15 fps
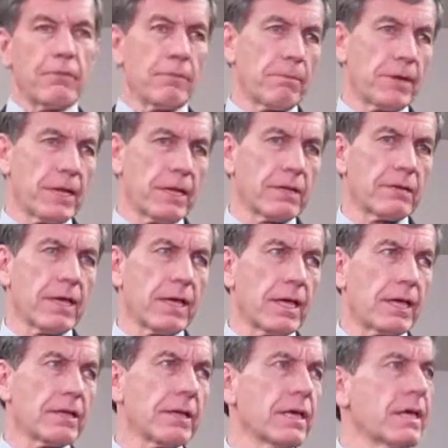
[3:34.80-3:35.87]
from beginning to
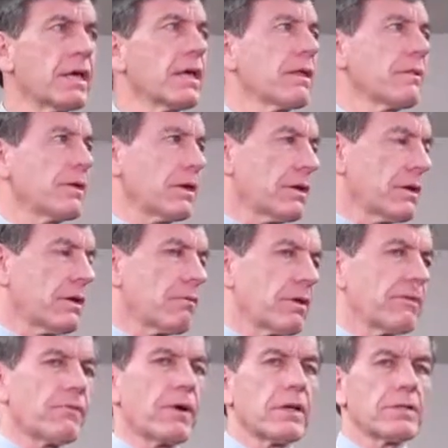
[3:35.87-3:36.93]
end. The
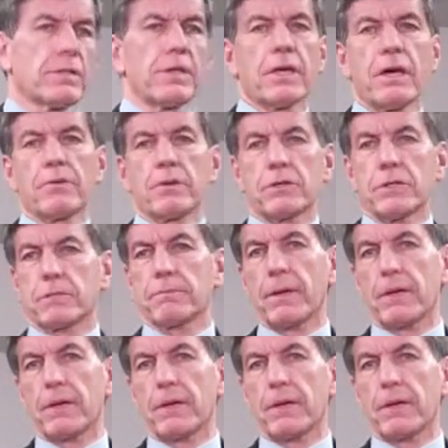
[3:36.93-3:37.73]
refunds that the governor just